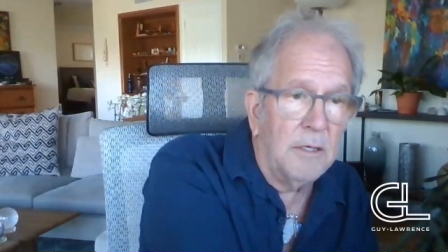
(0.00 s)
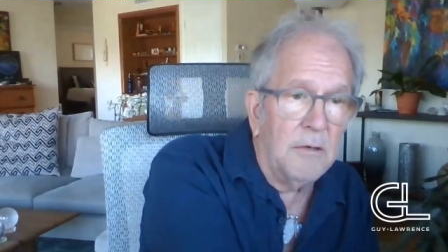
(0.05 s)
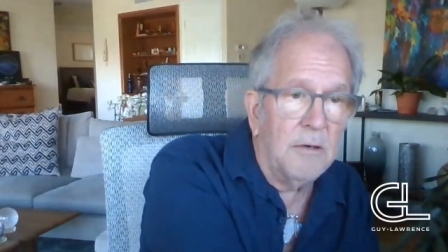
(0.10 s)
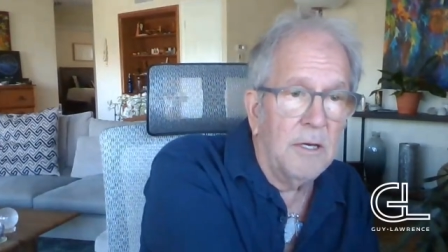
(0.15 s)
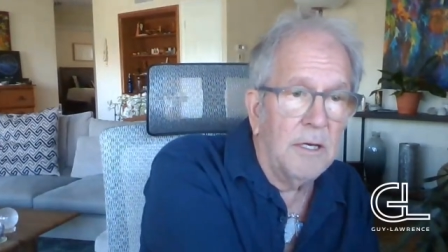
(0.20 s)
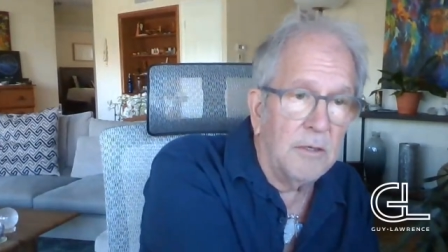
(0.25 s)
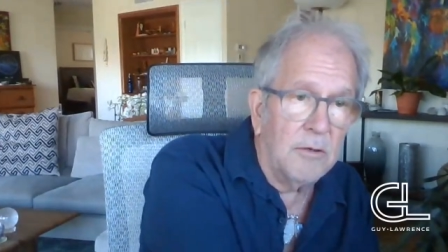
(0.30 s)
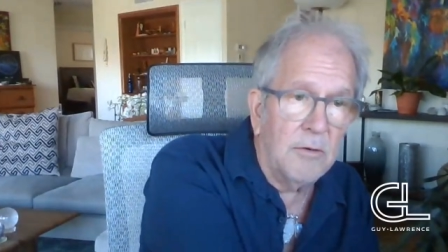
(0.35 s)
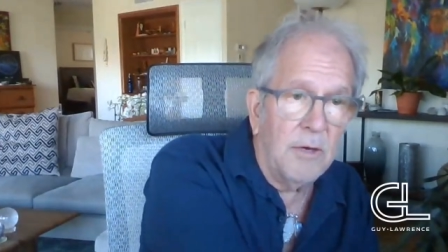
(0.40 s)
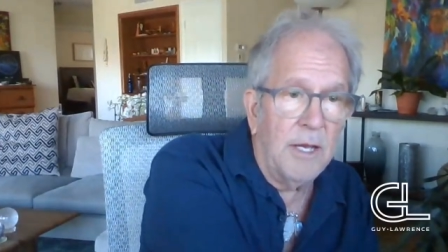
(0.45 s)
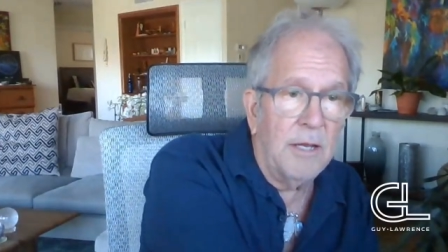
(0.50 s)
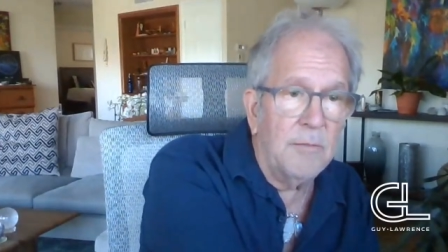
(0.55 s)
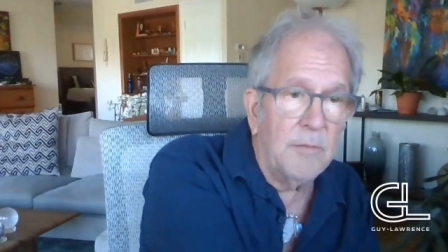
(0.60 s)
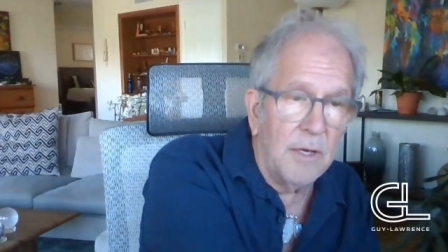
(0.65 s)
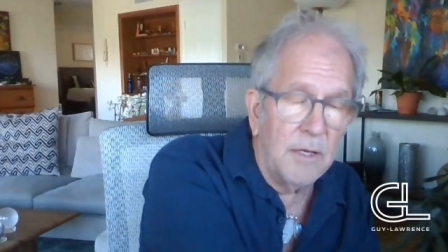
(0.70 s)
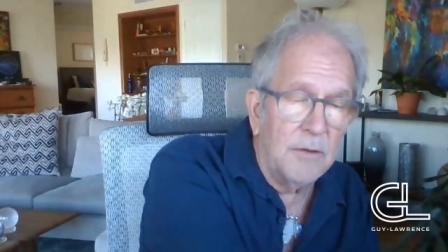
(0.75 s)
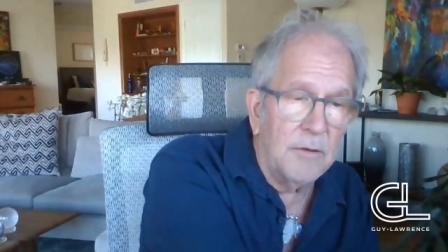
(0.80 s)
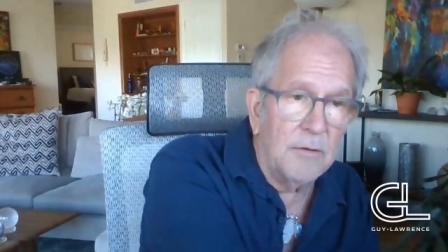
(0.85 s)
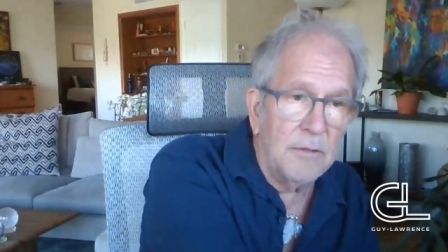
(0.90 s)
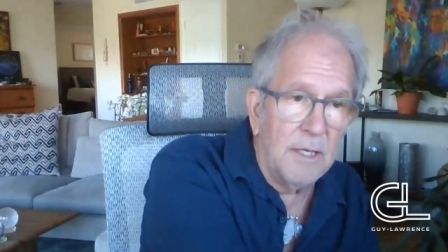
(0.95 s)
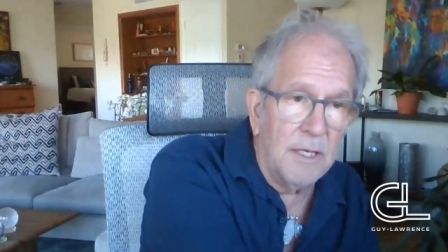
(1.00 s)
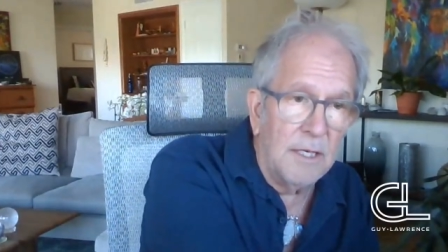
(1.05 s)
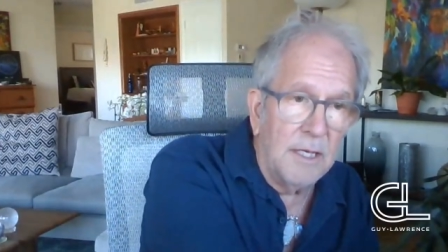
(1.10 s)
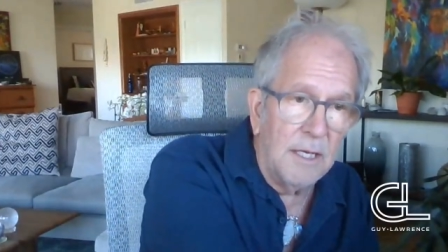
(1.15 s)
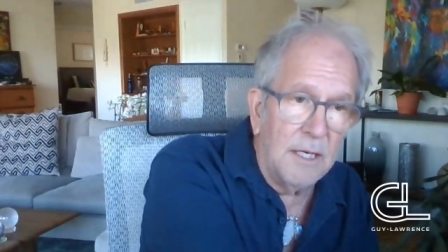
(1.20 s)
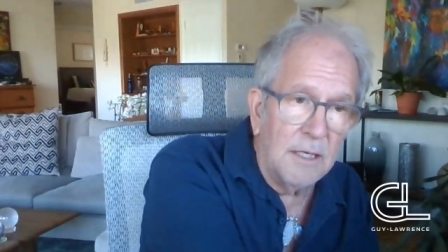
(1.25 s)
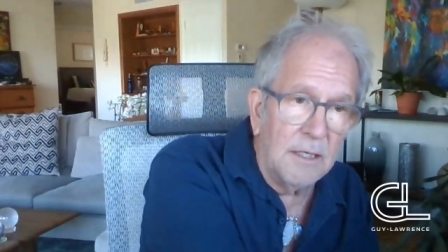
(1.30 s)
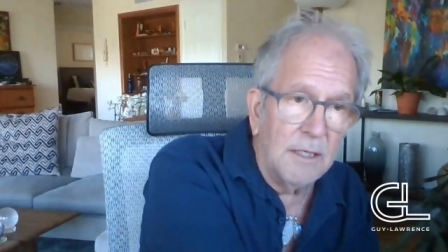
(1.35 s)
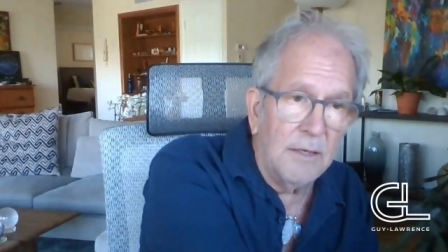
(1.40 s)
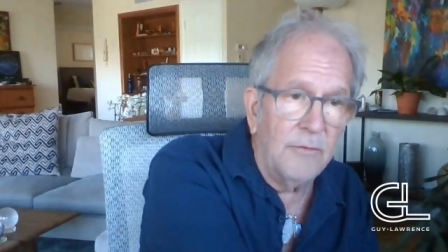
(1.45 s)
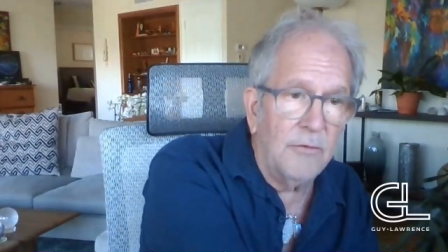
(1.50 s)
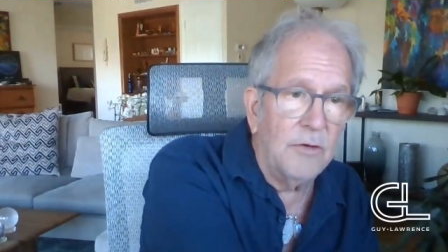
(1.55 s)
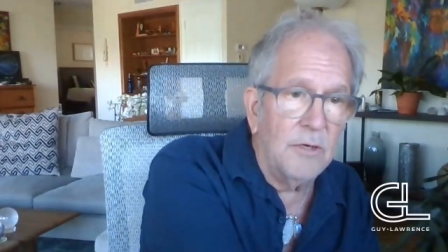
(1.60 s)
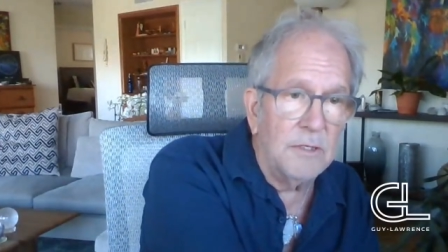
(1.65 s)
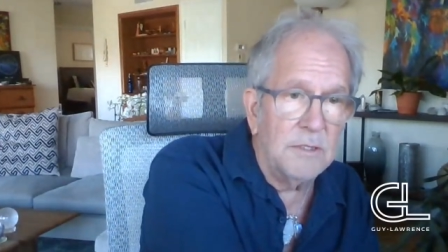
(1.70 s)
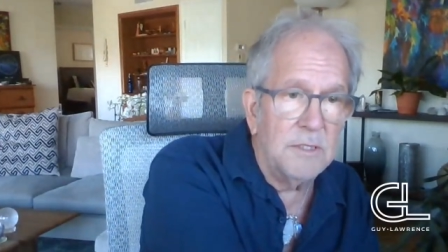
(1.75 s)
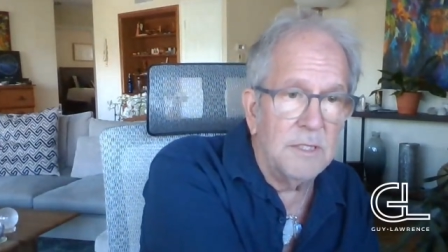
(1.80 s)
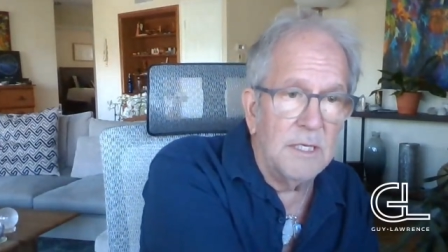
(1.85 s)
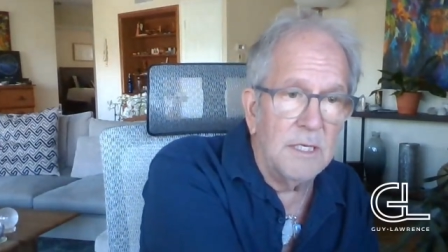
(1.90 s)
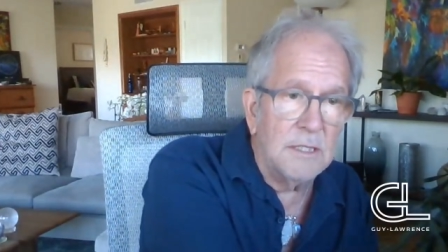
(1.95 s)
great grandmother that had liver
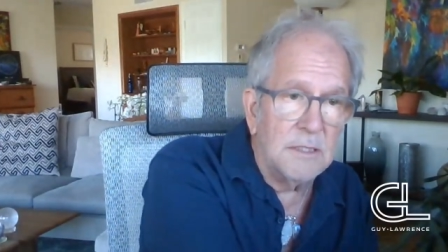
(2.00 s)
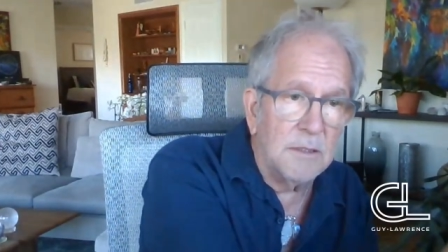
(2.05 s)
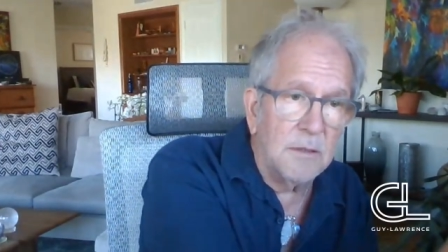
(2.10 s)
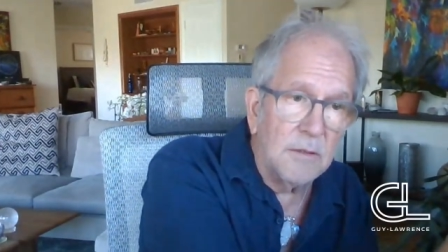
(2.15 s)
disease,